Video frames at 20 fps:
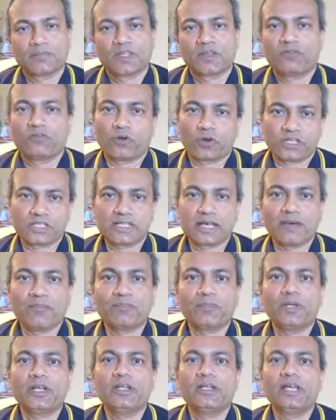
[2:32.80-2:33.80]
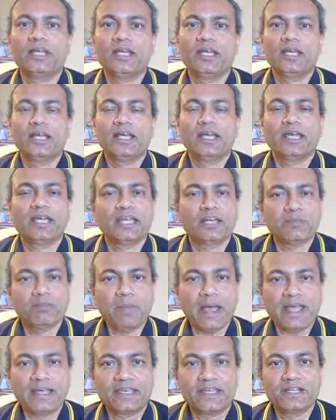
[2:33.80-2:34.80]
For example, in a
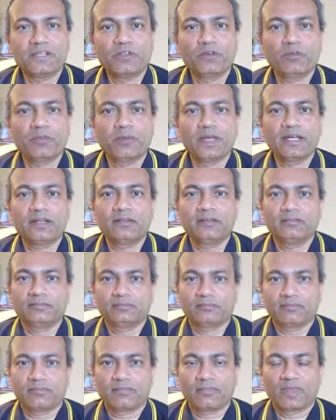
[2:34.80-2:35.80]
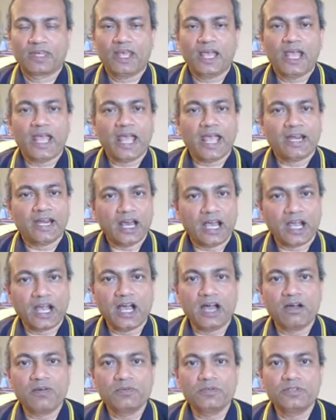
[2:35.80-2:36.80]
banking domain, an
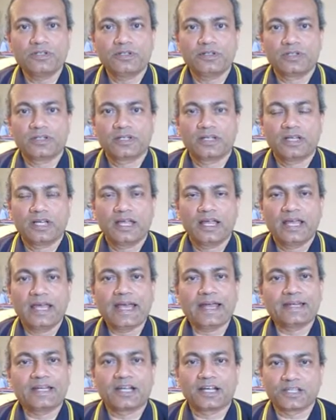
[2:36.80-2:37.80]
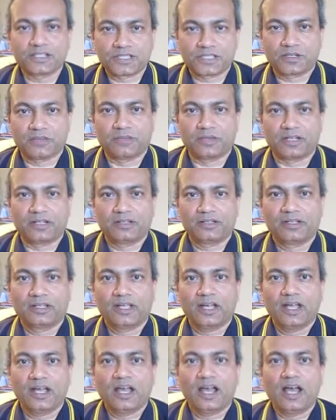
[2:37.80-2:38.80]
account and a customer
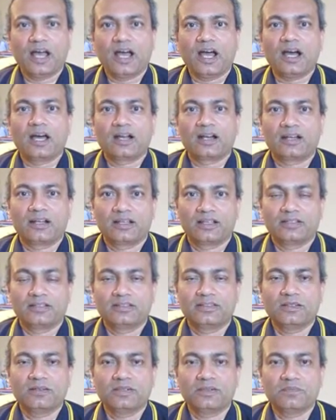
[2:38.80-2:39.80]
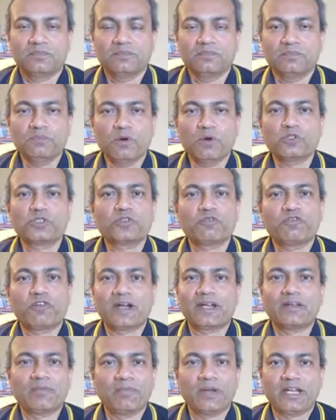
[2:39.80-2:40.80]
are the most
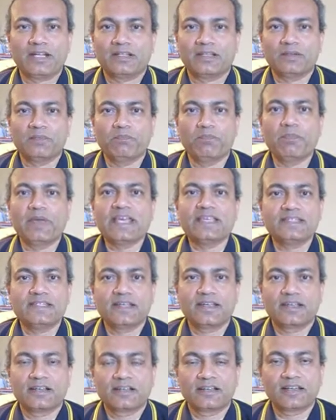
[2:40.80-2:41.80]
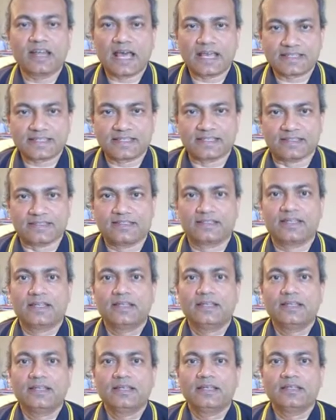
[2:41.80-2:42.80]
fundamental basic classes
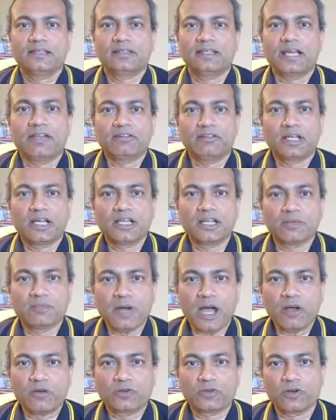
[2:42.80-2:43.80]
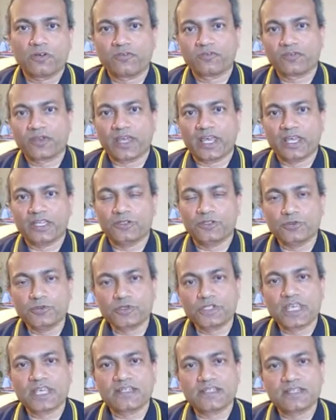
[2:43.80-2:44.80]
that will come out of a
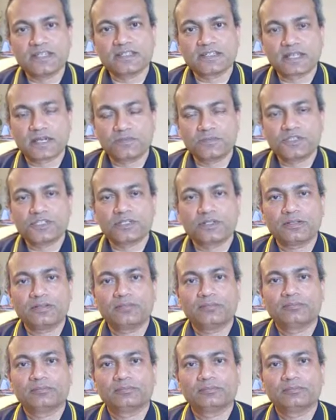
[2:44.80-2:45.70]
use case description